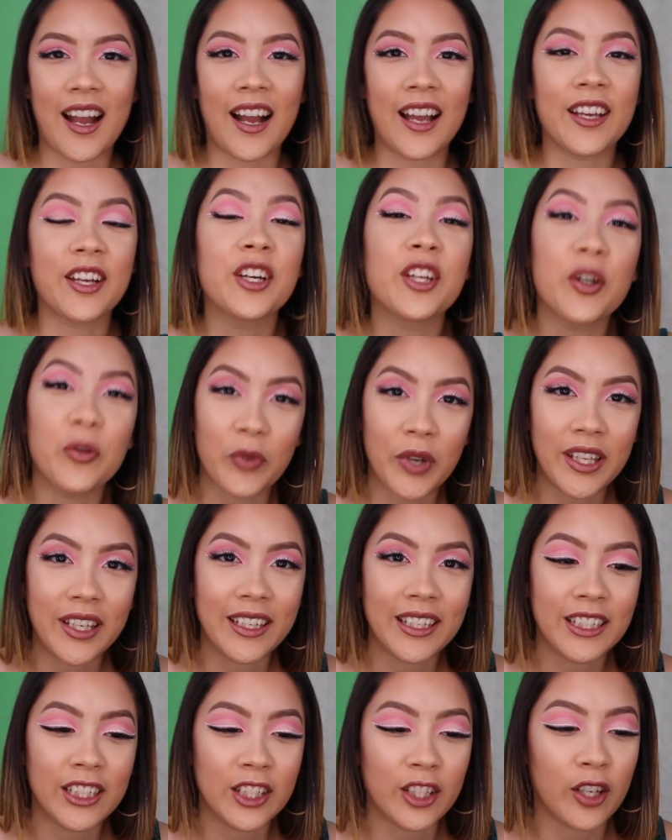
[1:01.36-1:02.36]
I couldn't wait
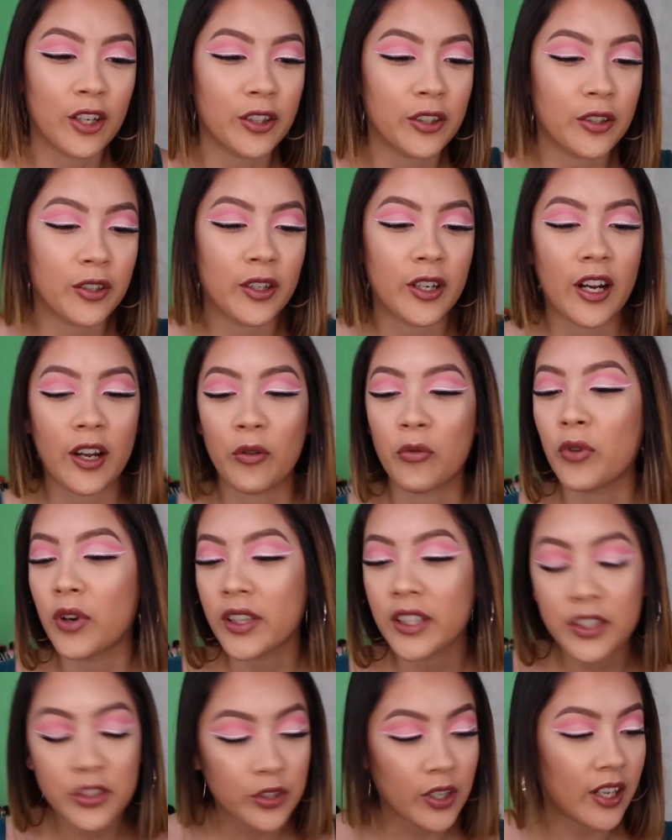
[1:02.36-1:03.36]
any longer. I
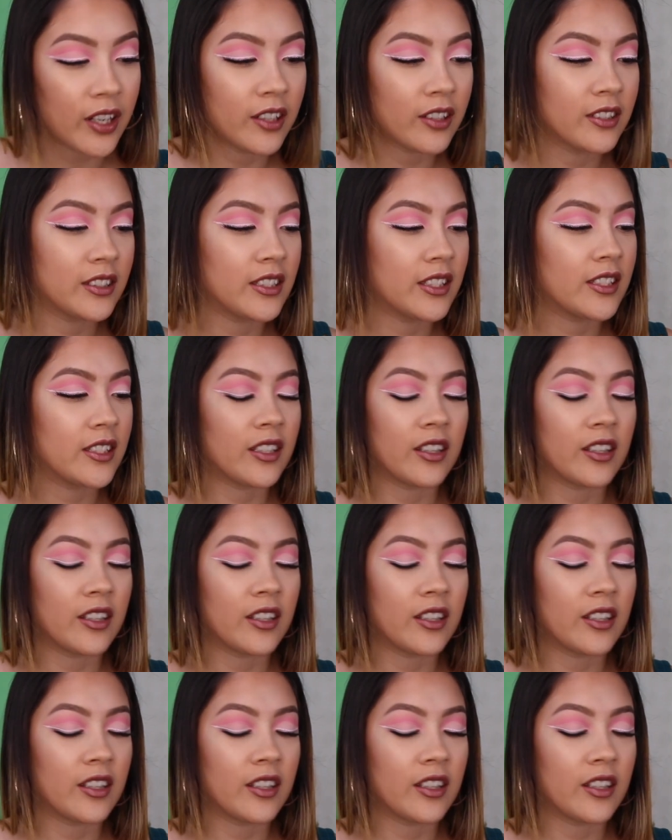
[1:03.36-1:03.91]
want to try all this